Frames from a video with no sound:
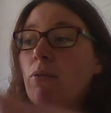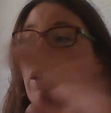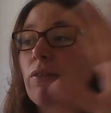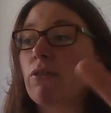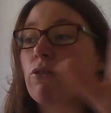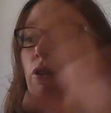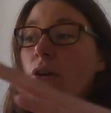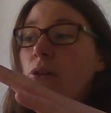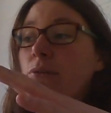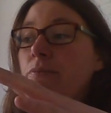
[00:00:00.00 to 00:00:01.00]
breath
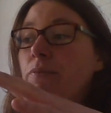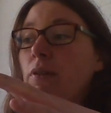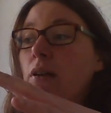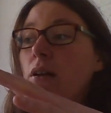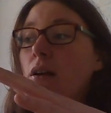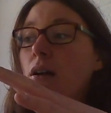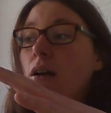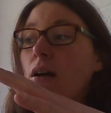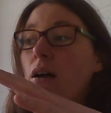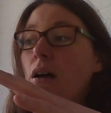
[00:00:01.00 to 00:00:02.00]
control,
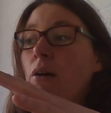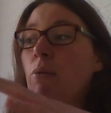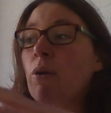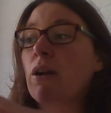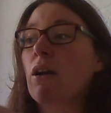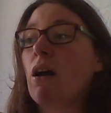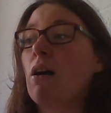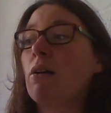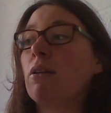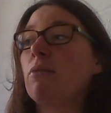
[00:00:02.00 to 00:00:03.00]
I work
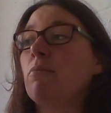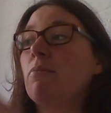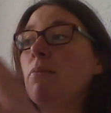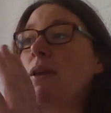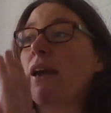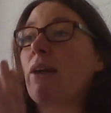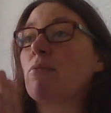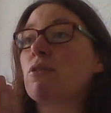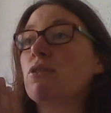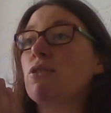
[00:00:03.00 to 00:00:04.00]
on being
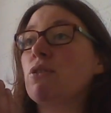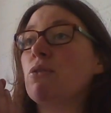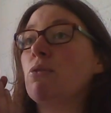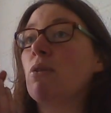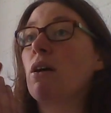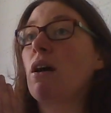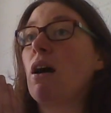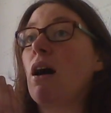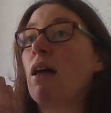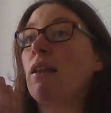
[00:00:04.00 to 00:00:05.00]
able to do
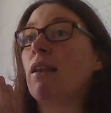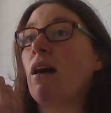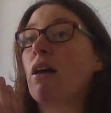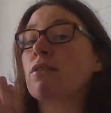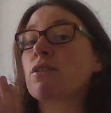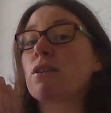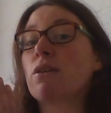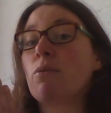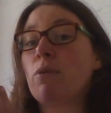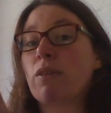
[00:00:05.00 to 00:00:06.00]
a lot
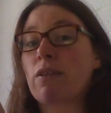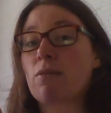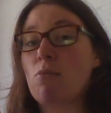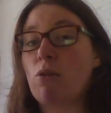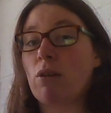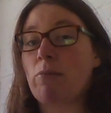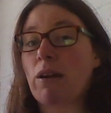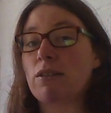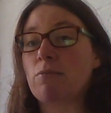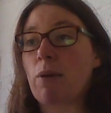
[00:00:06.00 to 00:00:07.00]
with a small
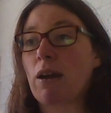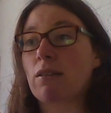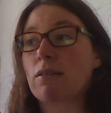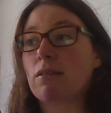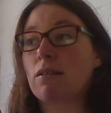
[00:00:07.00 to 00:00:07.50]
amount of breath.